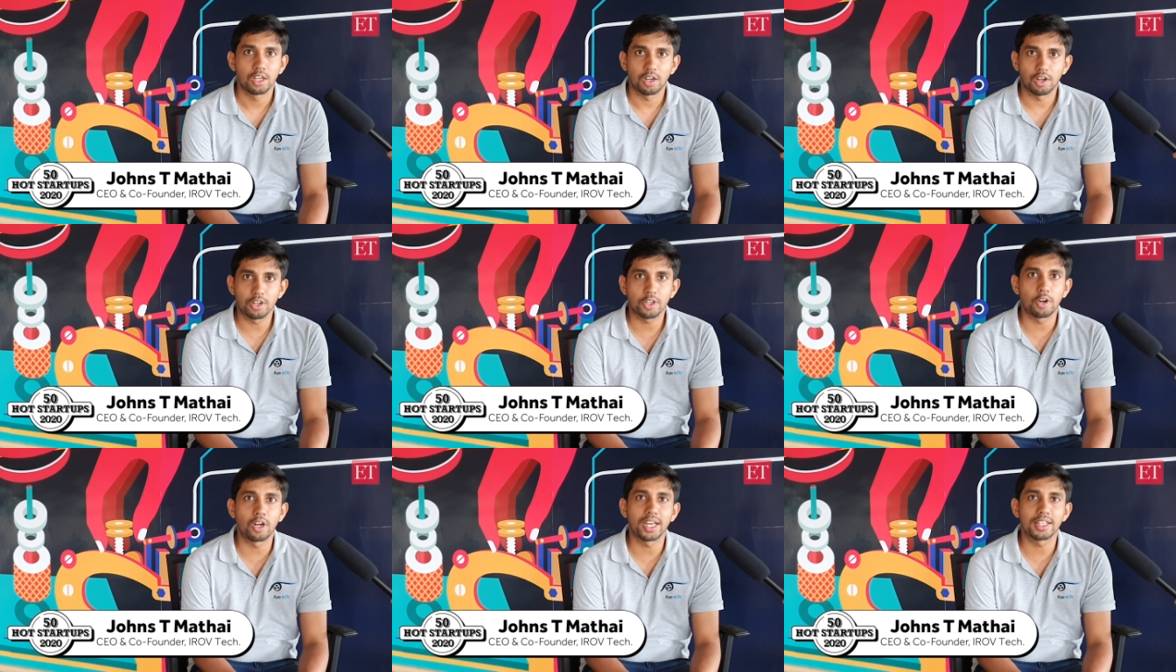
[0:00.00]
or
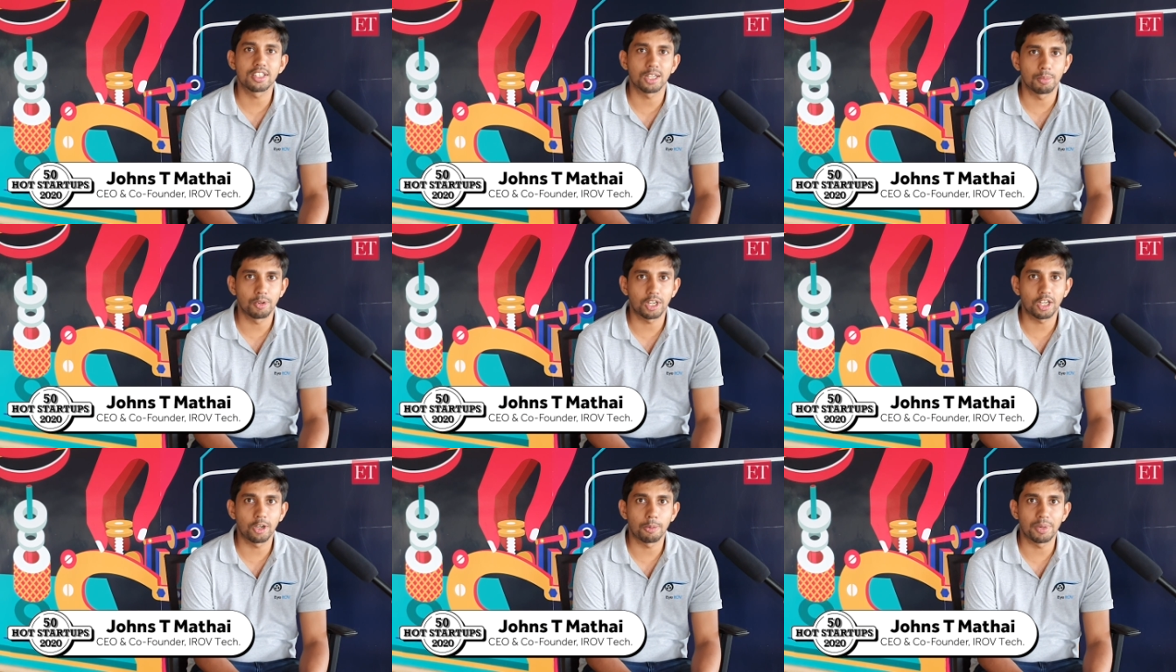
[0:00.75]
called as
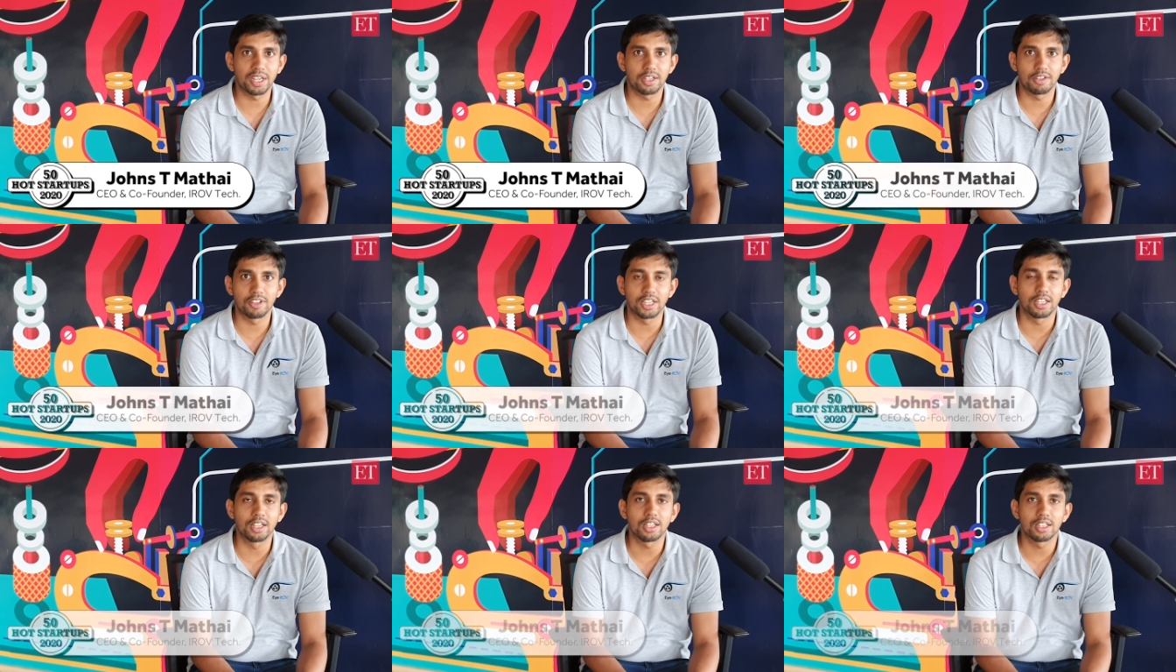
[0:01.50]
remotely operated
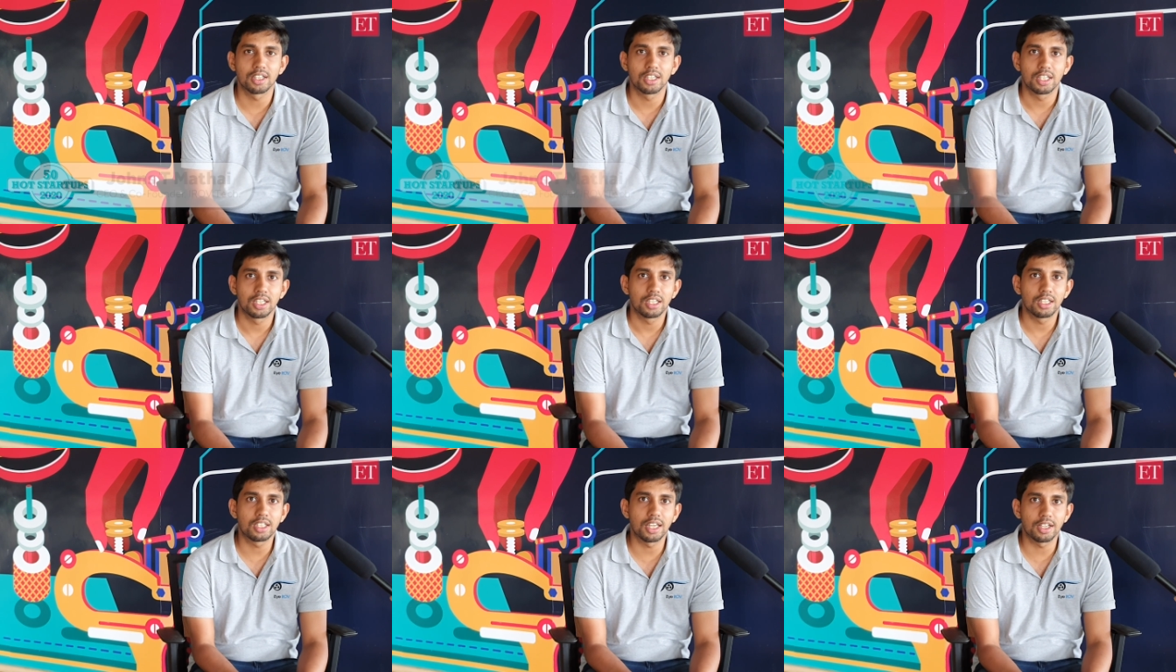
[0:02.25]
vehicle.
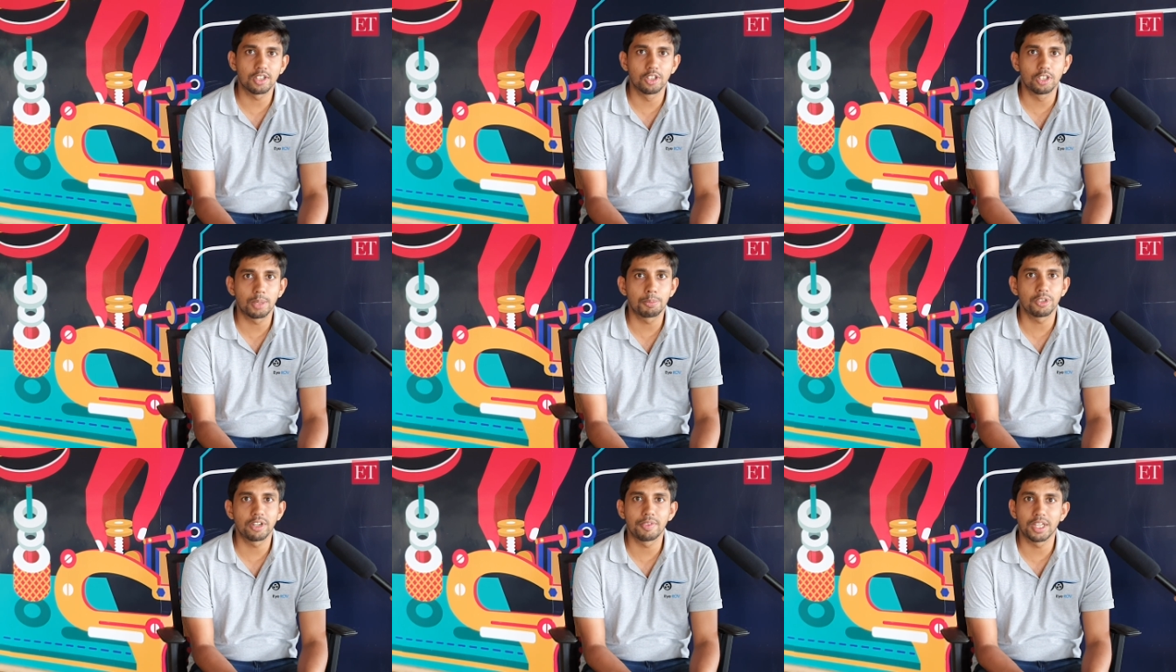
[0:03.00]
It can go up
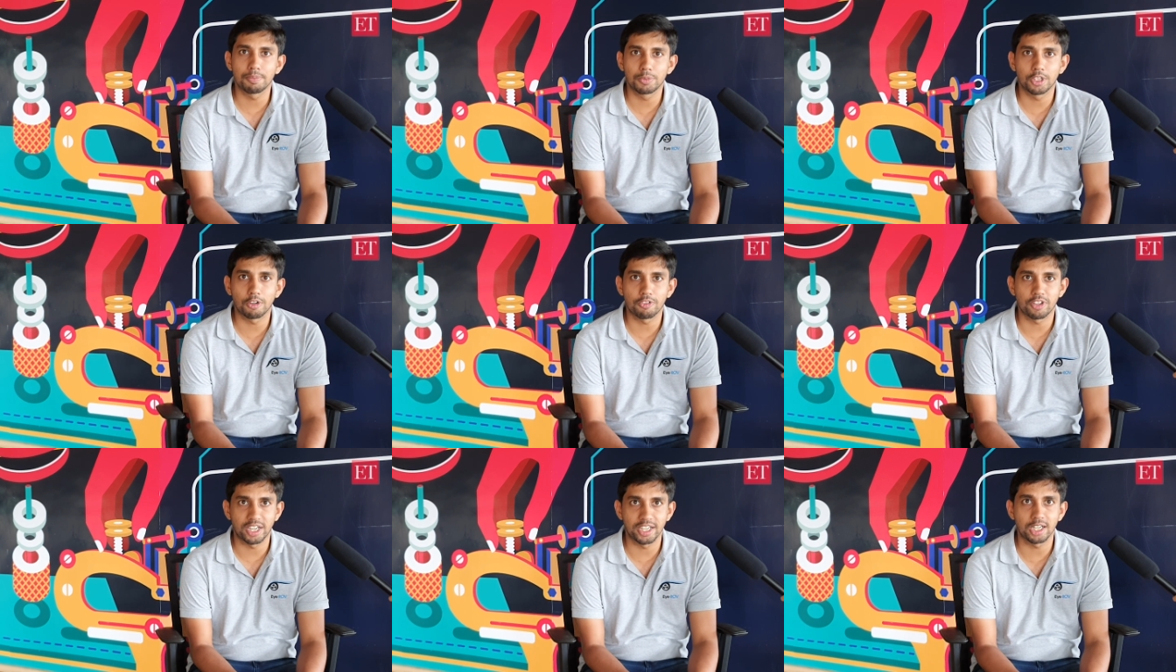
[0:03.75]
to a depth of
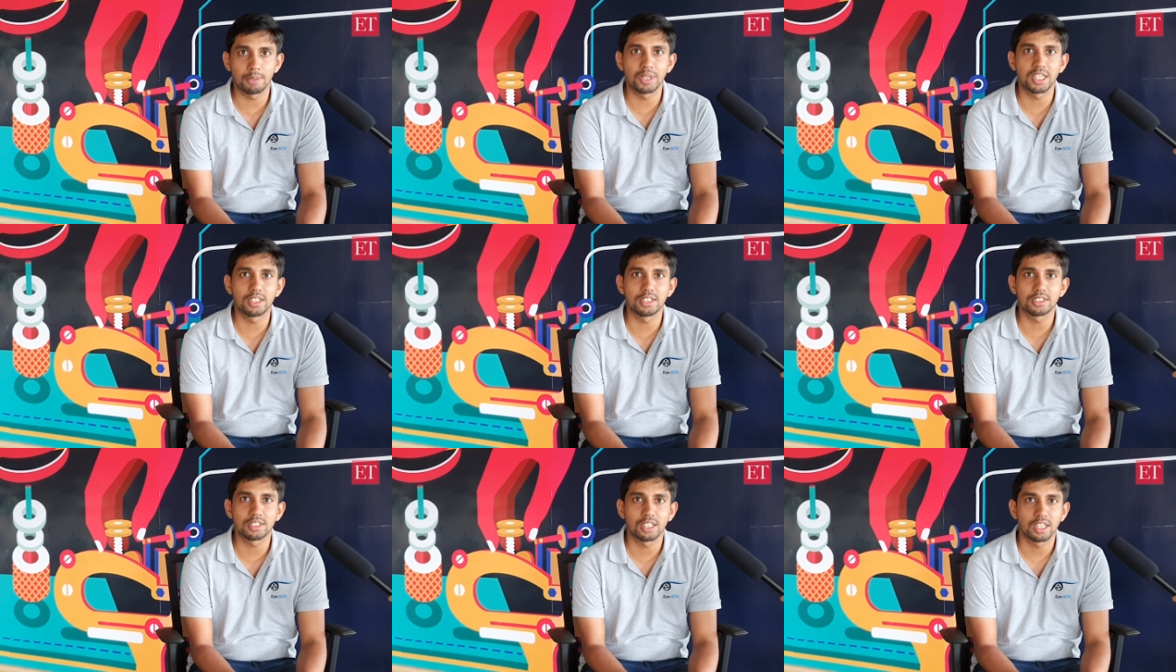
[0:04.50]
100
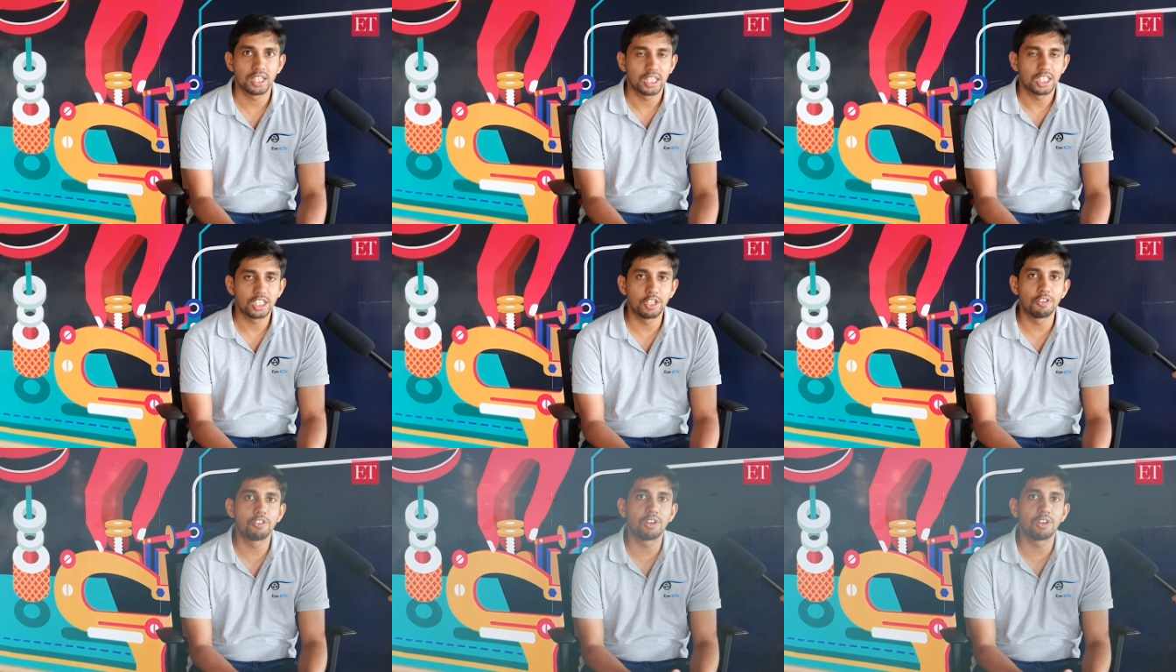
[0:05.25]
meters, give you